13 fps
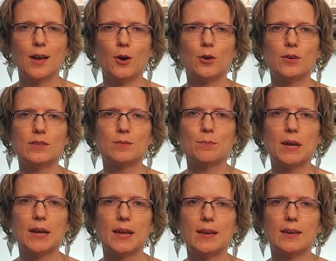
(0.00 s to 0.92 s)
Earnest
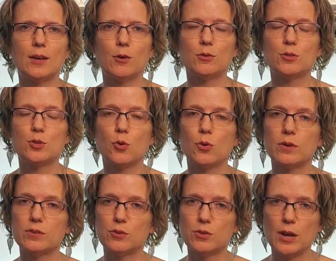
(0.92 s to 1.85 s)
money goes
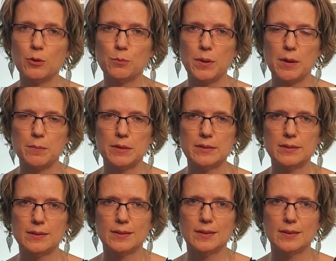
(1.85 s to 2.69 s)
towards your down payment.